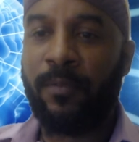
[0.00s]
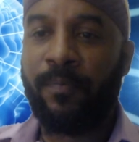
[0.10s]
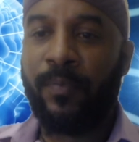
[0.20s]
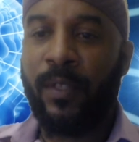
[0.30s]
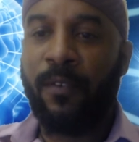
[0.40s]

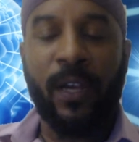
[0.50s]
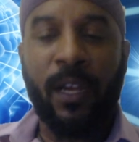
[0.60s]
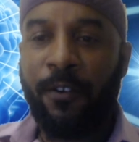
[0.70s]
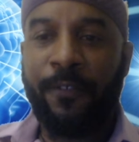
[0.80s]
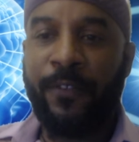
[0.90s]
very
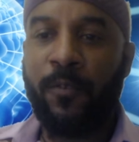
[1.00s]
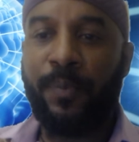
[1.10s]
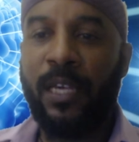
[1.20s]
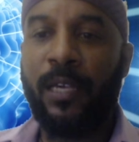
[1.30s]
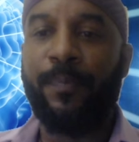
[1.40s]
few
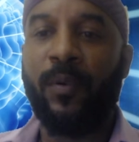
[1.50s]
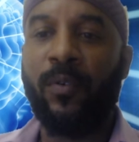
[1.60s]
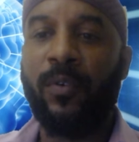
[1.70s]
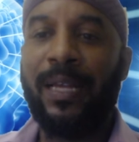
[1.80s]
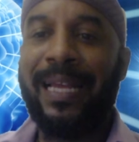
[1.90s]
people
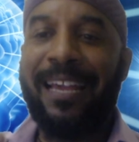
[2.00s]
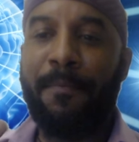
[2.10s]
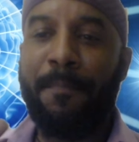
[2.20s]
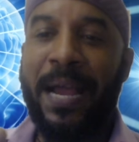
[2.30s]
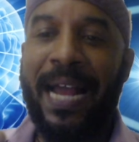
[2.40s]

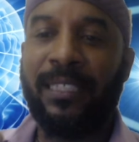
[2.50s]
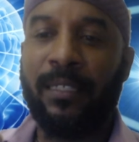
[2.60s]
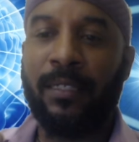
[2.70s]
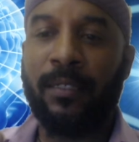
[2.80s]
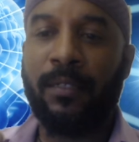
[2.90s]

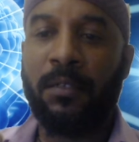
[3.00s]
imagine